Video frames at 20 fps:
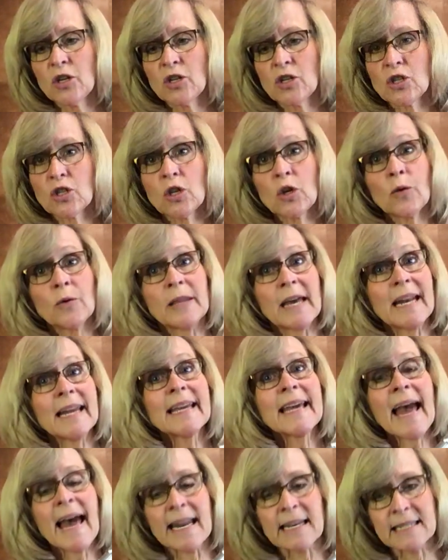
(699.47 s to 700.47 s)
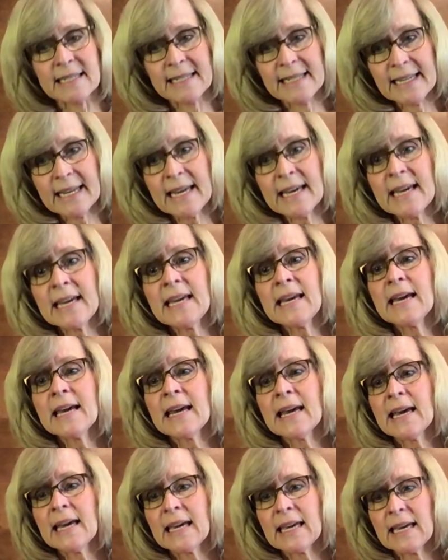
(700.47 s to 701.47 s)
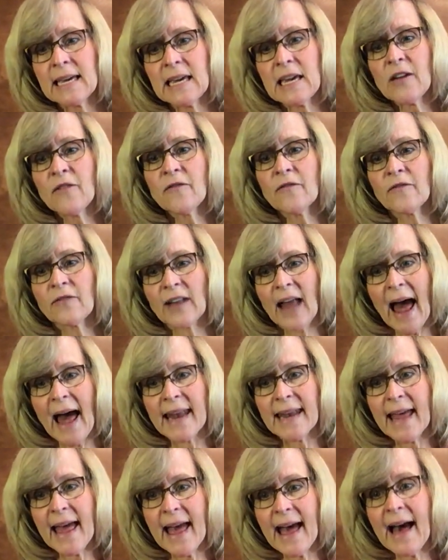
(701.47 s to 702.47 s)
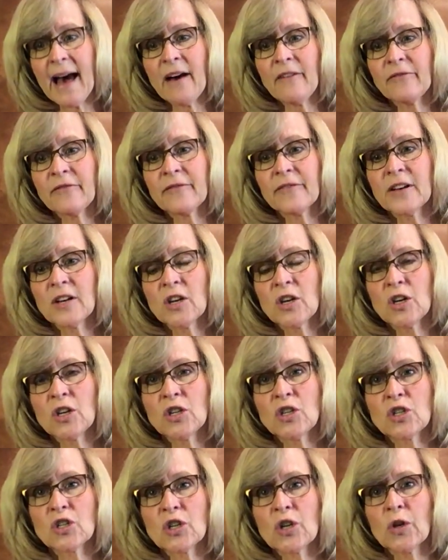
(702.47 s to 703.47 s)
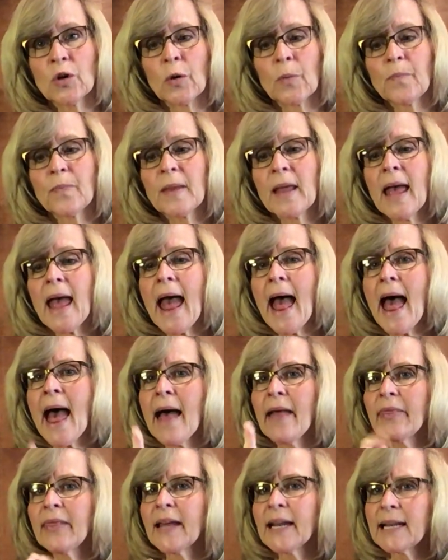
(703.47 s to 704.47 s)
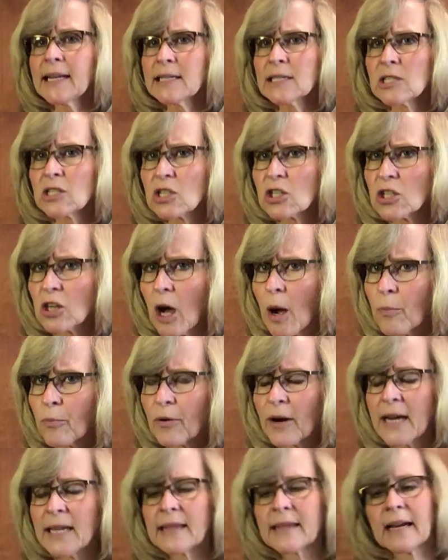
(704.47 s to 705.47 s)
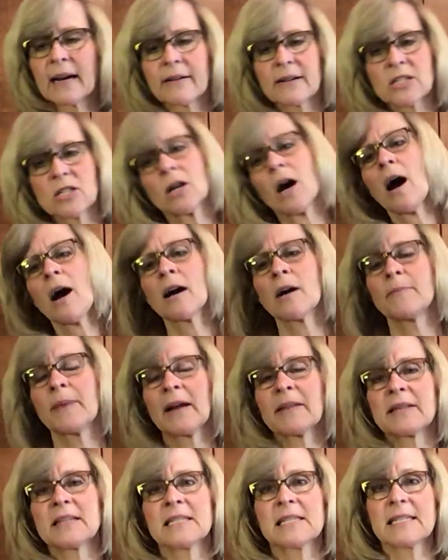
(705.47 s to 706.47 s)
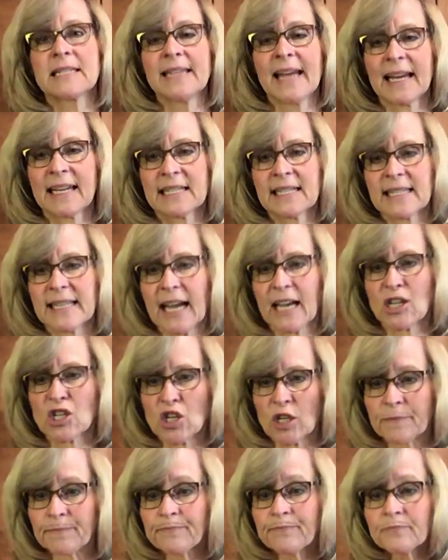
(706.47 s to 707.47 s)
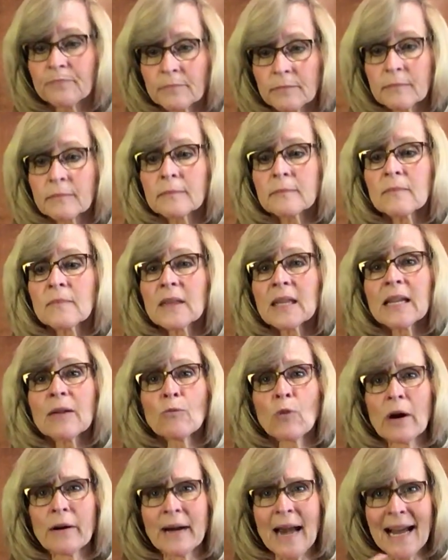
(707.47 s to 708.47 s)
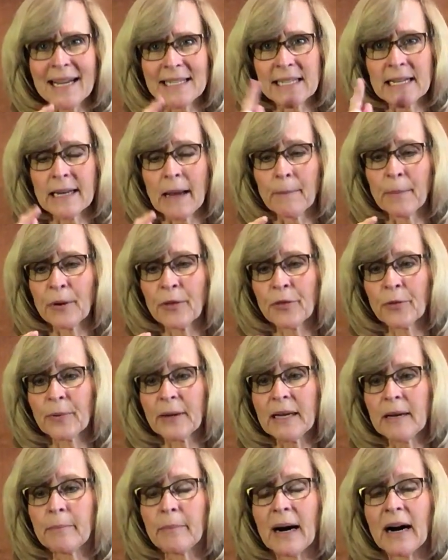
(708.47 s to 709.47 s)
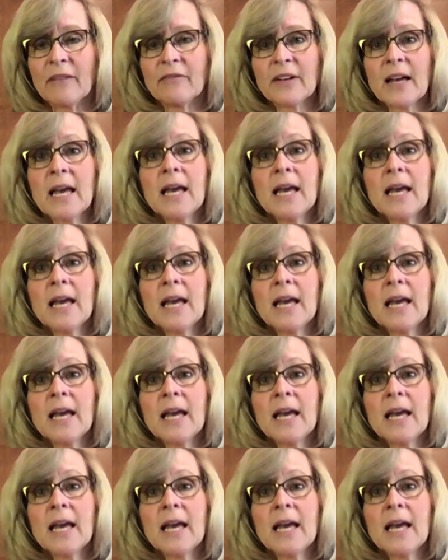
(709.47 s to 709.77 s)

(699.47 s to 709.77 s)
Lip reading: 2, then again, D, E flat, F, 2. And then let's stop right there and talk about this next section where it has a number 3 above.